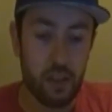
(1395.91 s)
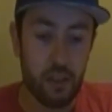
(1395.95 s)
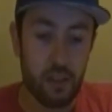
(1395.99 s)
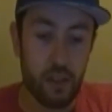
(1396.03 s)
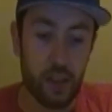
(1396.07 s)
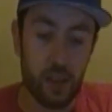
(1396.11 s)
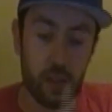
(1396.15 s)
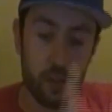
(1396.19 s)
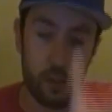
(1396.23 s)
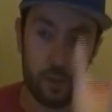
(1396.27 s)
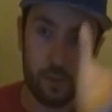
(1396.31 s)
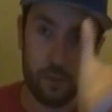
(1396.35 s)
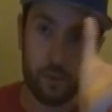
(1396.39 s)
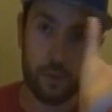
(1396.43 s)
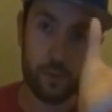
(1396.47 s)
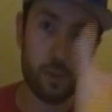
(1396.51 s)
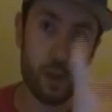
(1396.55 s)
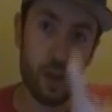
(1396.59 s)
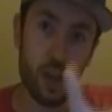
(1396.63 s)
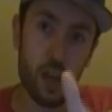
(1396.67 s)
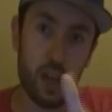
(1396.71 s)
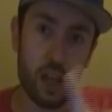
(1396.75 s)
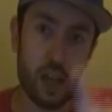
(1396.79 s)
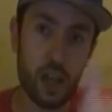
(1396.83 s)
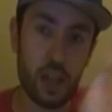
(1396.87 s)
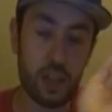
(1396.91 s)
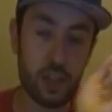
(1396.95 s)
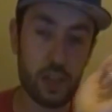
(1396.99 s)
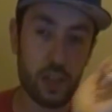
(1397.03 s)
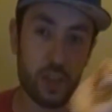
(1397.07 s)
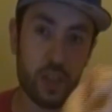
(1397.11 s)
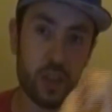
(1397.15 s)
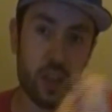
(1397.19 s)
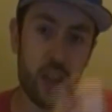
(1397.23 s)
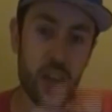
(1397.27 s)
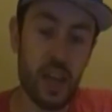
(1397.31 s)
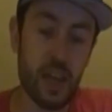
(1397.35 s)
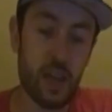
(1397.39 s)
Like, vlogs,
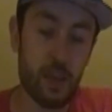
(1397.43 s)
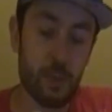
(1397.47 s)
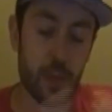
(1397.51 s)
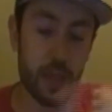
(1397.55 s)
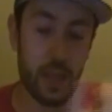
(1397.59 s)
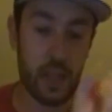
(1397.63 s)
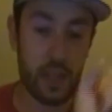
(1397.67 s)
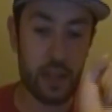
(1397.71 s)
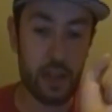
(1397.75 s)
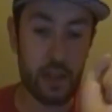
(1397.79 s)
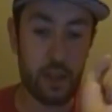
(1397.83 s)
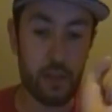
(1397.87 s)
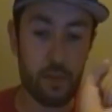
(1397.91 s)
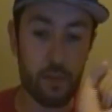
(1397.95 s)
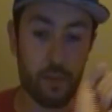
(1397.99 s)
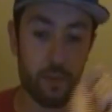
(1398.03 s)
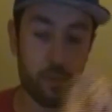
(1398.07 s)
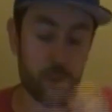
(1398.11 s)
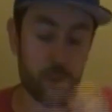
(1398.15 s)
gaming,